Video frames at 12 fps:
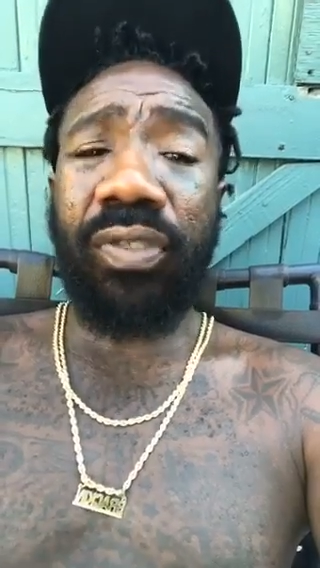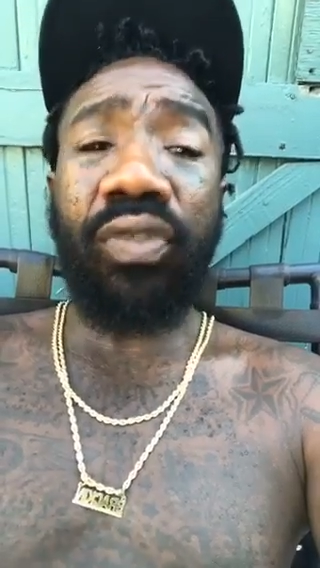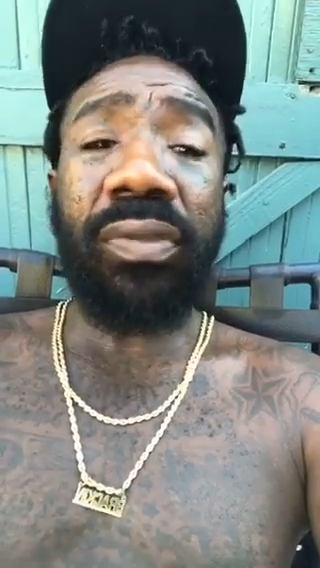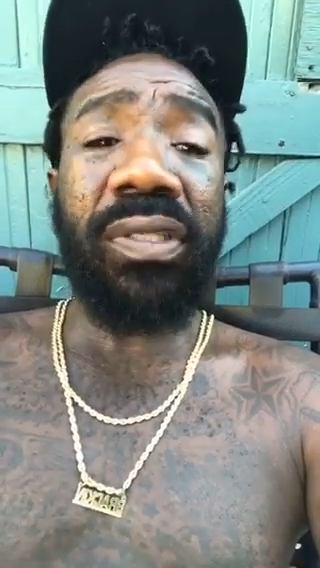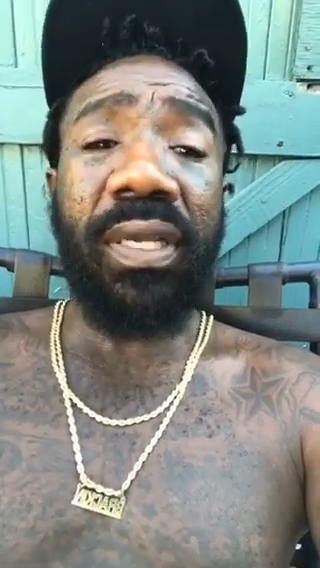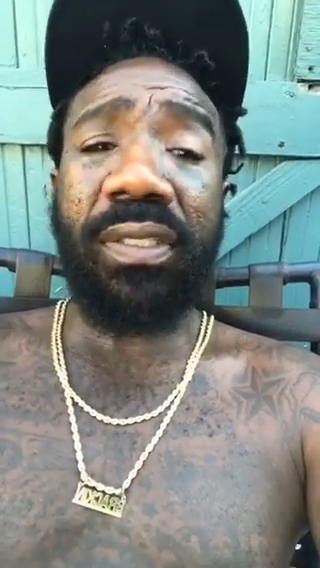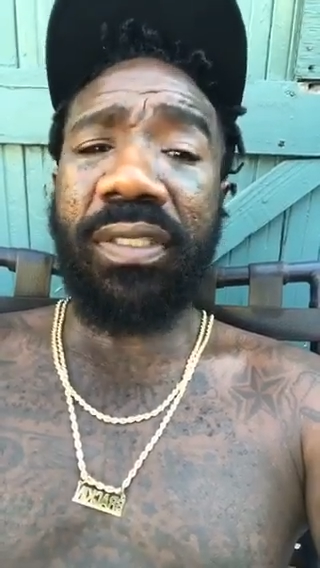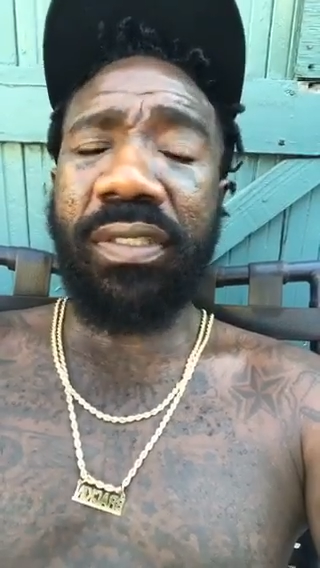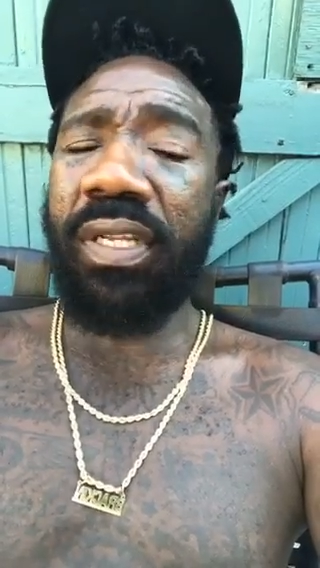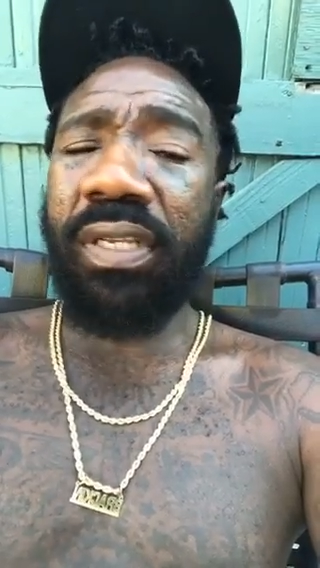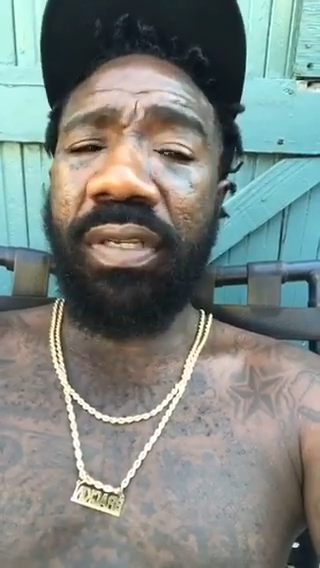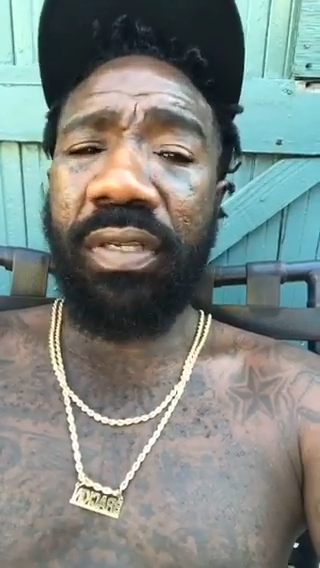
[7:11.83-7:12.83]
You sexist,
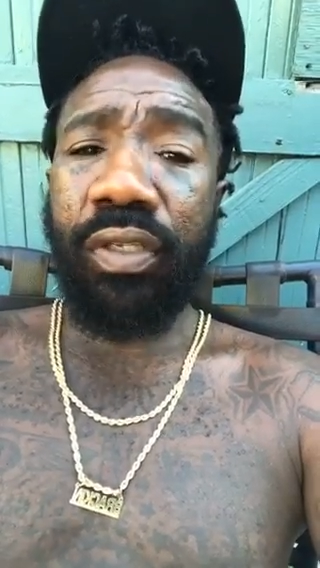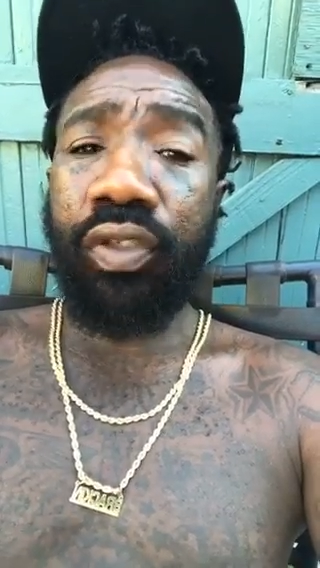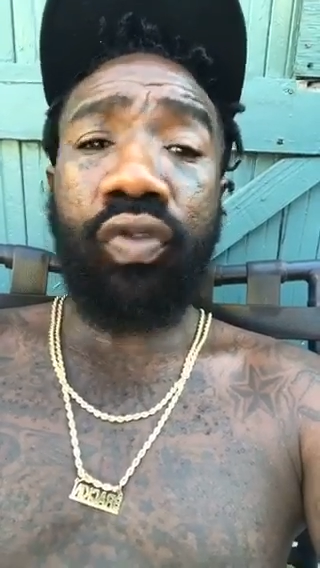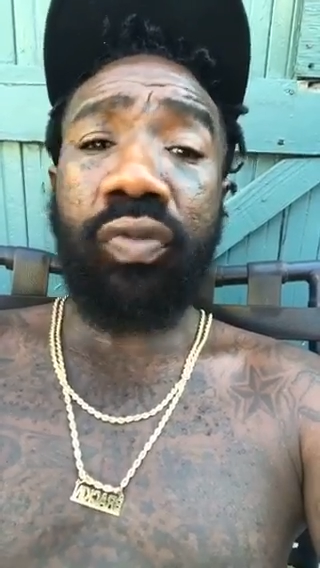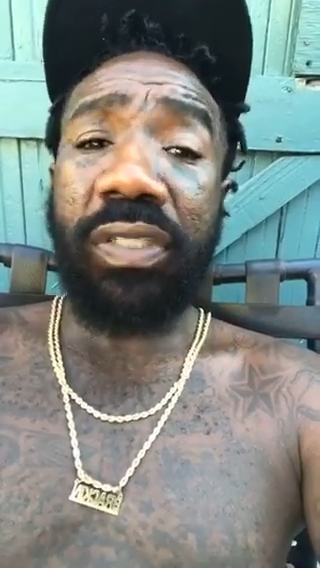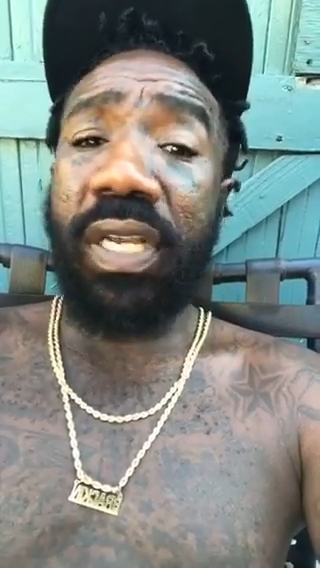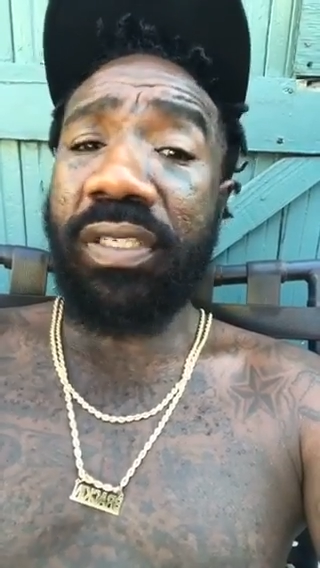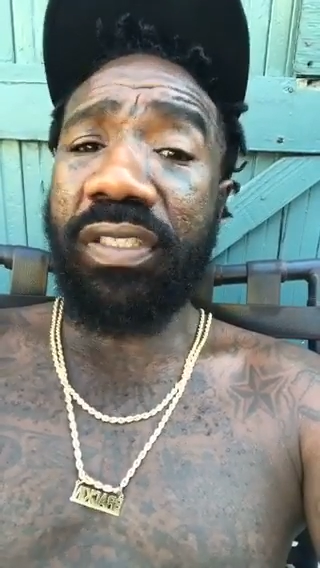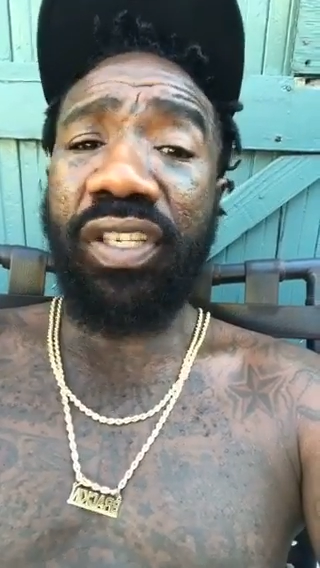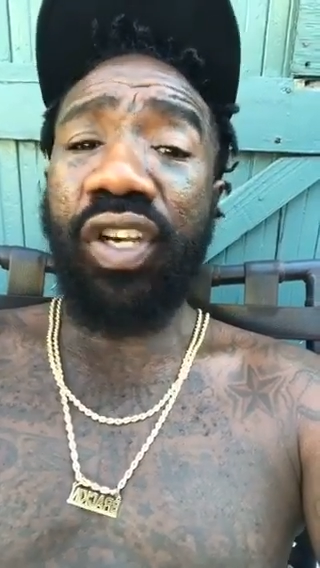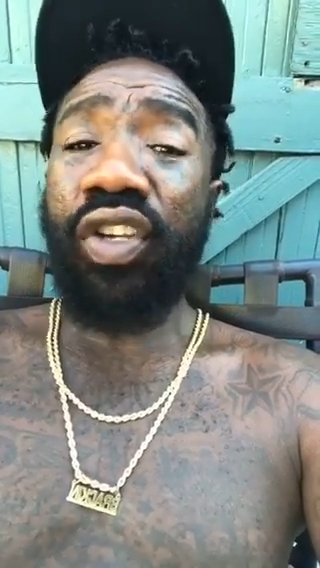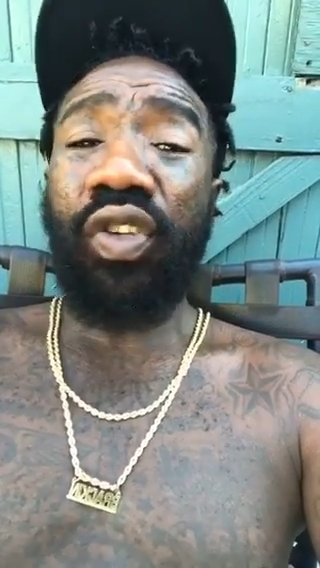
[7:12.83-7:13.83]
nigga. You
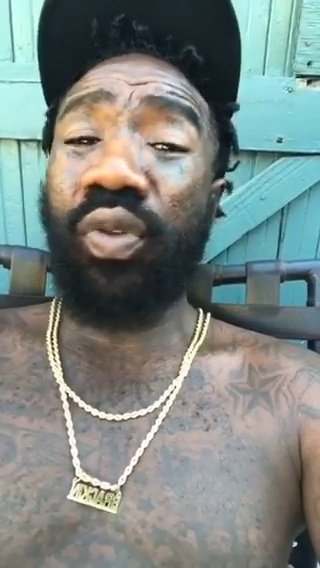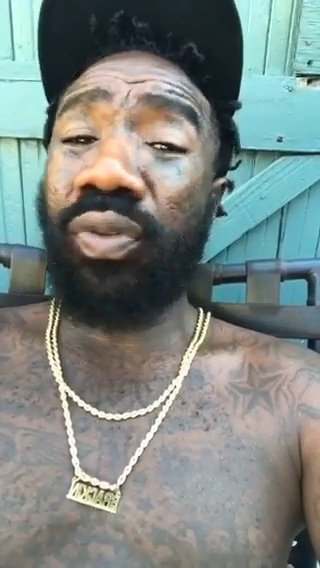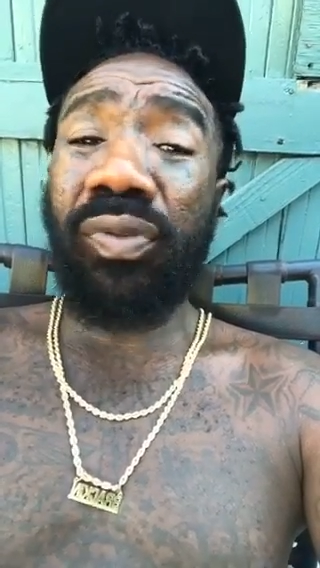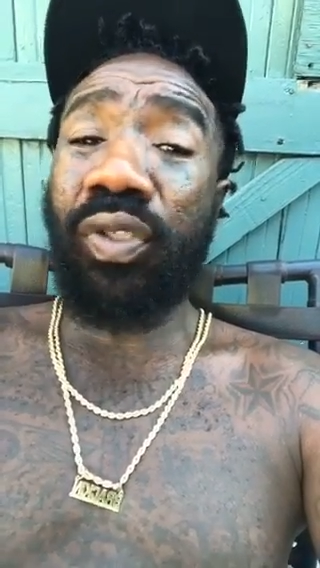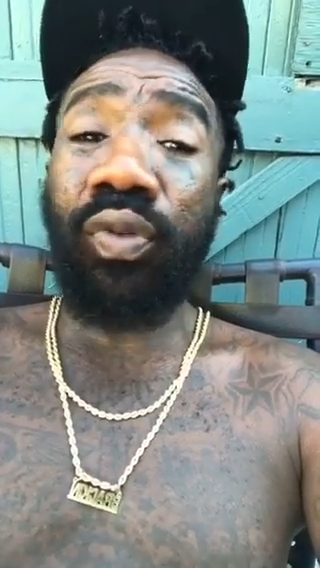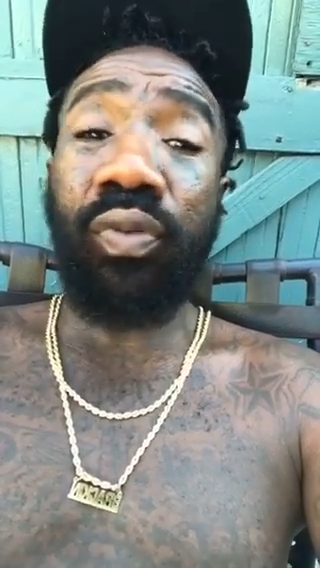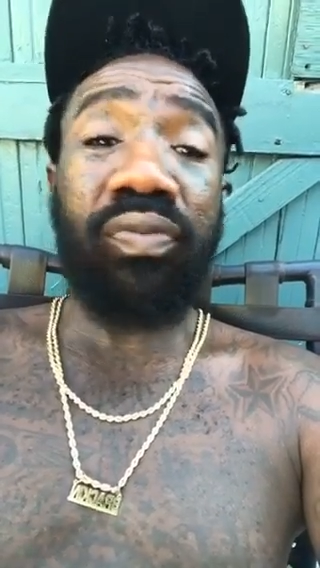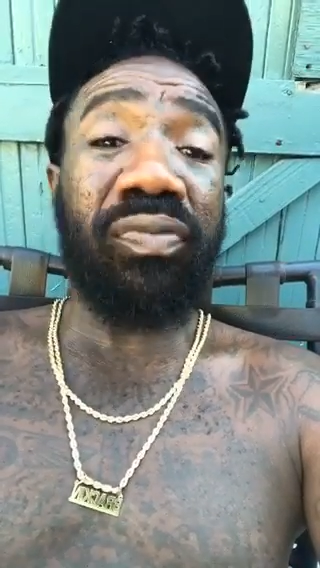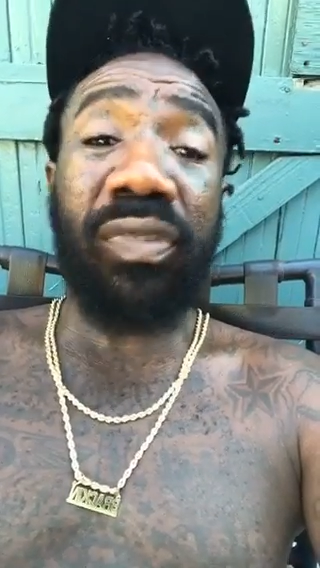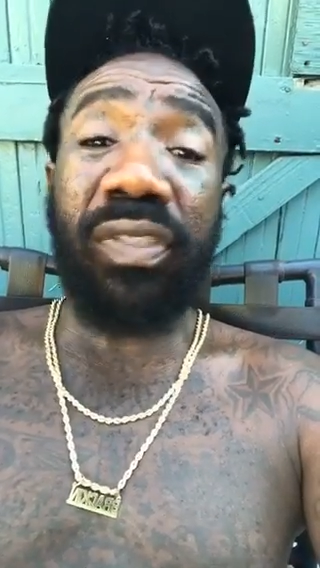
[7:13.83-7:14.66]
sexist. You you